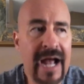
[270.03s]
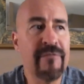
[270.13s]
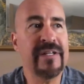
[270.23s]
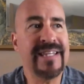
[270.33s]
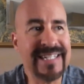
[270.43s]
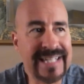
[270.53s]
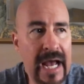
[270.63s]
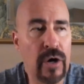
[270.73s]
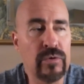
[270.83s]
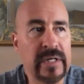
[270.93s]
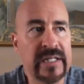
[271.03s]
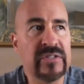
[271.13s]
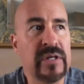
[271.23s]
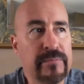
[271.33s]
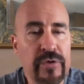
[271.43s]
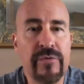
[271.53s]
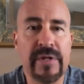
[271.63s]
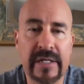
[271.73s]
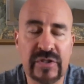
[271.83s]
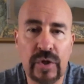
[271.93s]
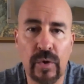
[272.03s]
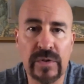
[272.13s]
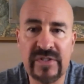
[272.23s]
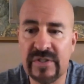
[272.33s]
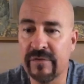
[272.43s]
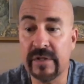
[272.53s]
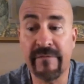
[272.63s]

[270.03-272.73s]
everything down except two things, gold and silver.